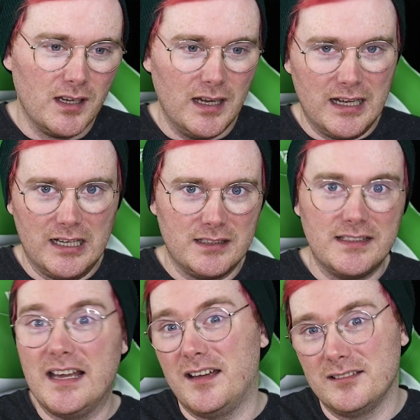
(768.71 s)

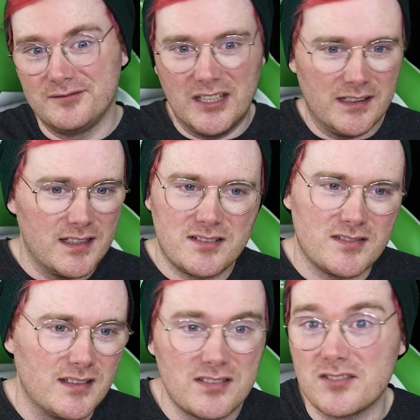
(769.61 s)
Yeah,
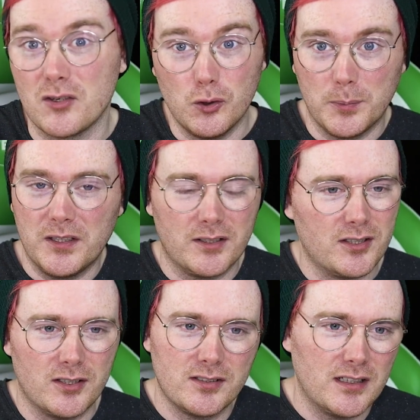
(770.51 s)
this is a new player
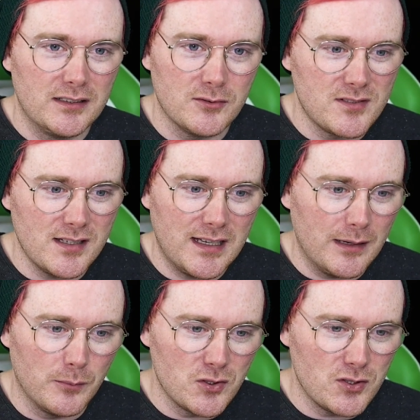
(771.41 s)
card. I don't see it
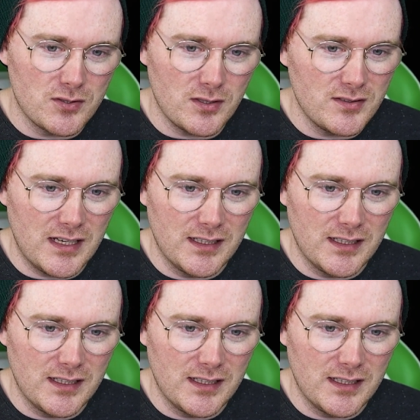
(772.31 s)
getting much use outside of